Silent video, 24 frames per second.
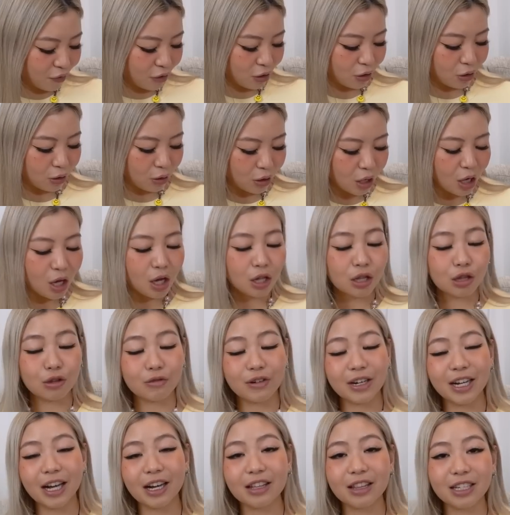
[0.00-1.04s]
you
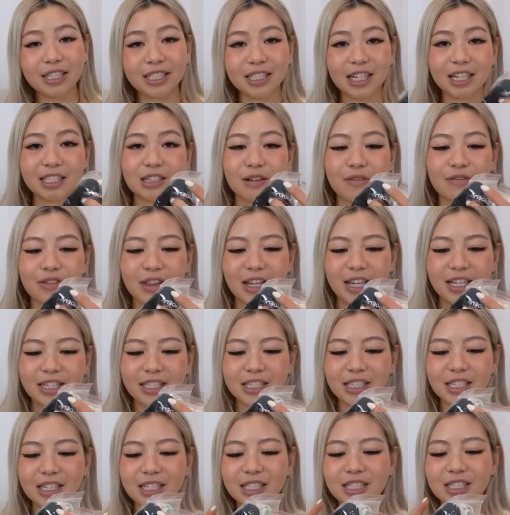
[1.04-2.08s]
3 other sets of
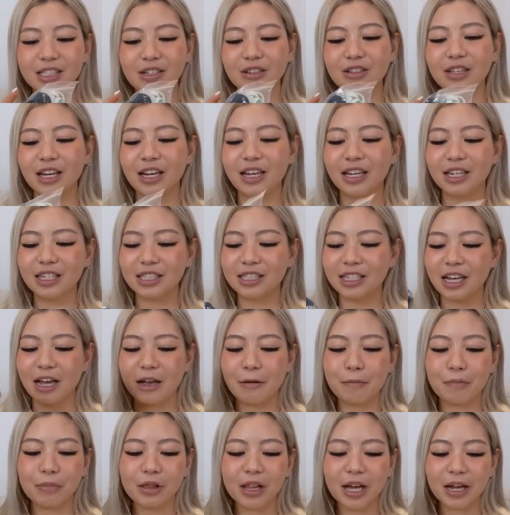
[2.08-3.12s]
laces. So there is a
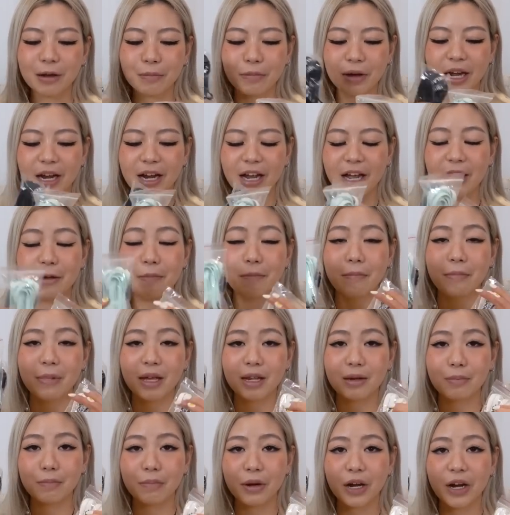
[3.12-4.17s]
black pair, a
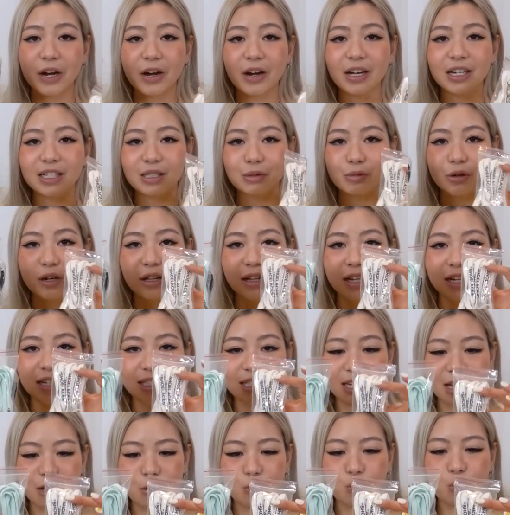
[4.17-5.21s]
mint pair, as well as
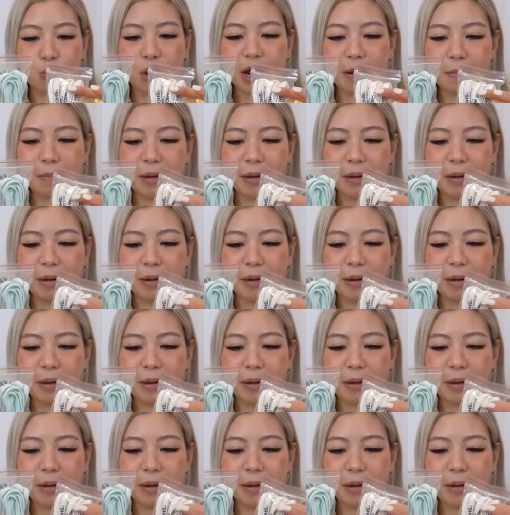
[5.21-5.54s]
a white